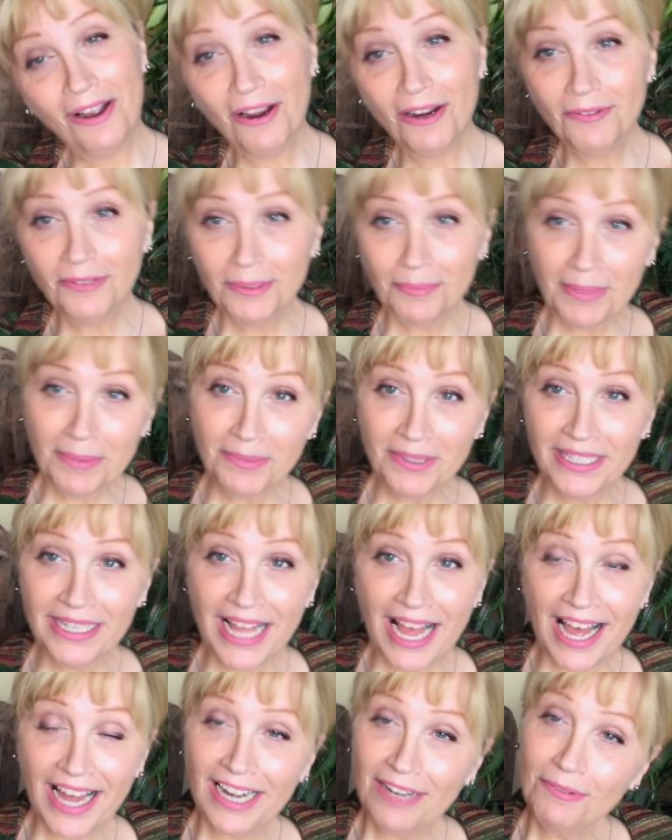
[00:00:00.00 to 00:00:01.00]
Oh, I remember
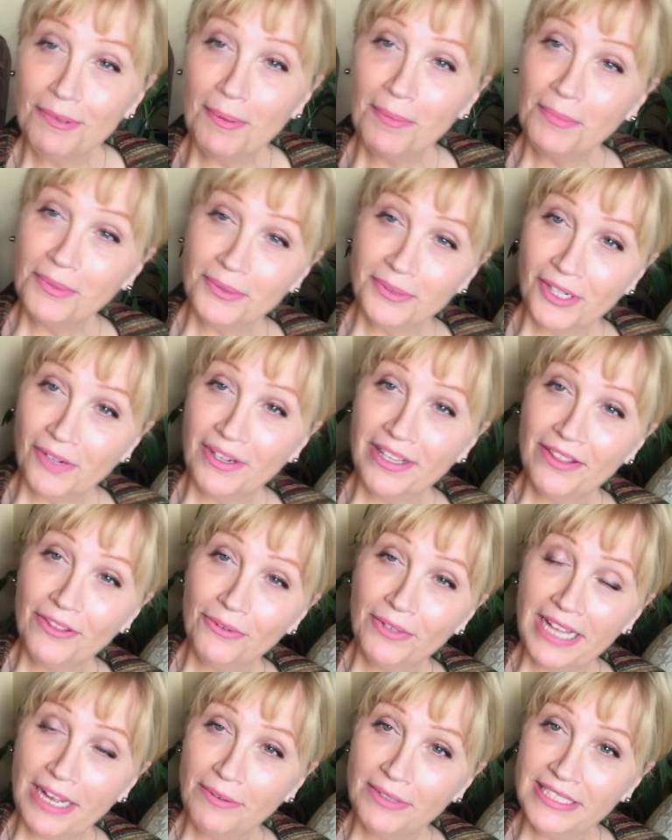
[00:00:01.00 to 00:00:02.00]
that. I remember going
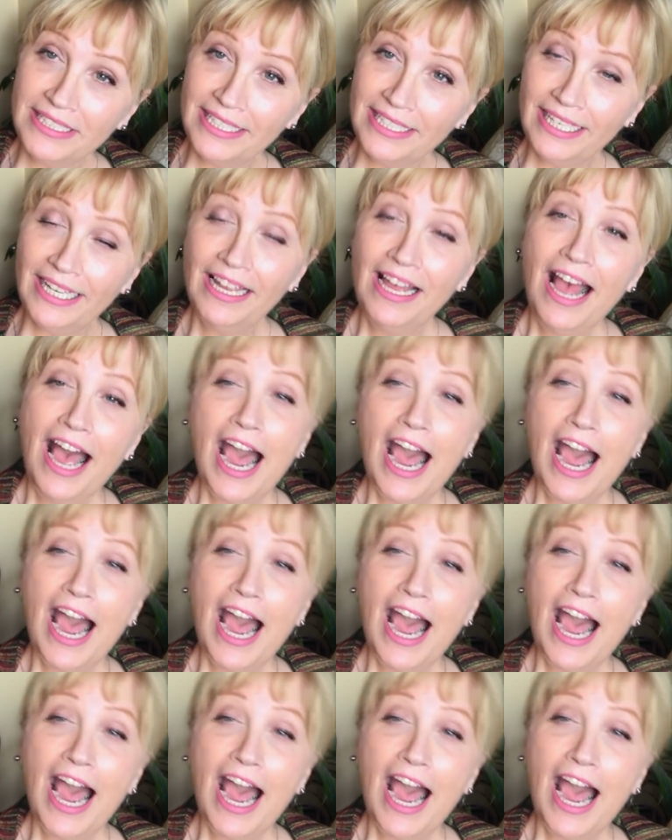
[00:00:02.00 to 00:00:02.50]
through that with T.